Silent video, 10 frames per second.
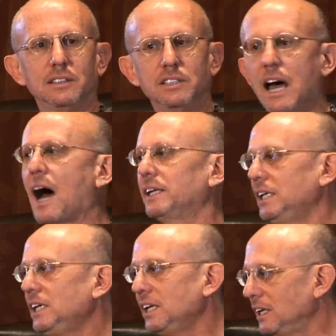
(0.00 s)
not
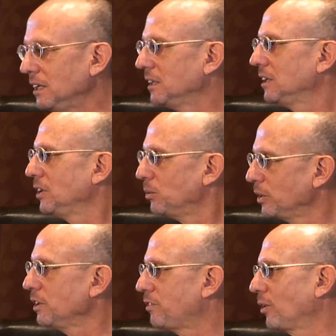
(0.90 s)
eating, you're
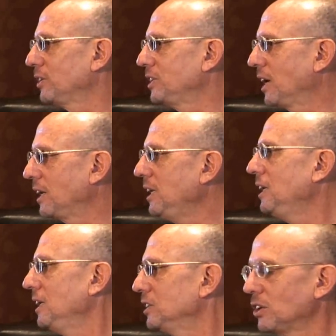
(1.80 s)
really focusing on
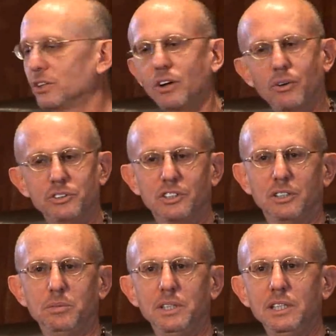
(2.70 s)
eating, so you're always going
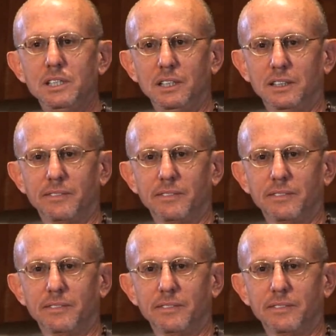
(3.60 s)
to be eating.